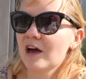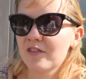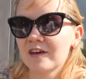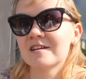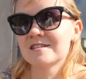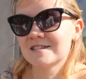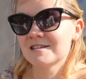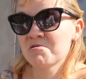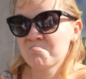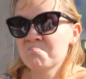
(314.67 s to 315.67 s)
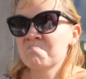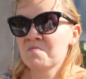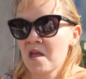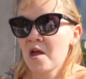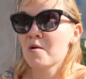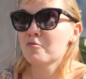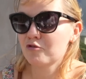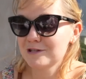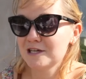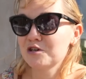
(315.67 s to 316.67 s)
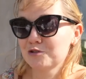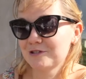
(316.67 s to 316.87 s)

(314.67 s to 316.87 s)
I think is pretty good.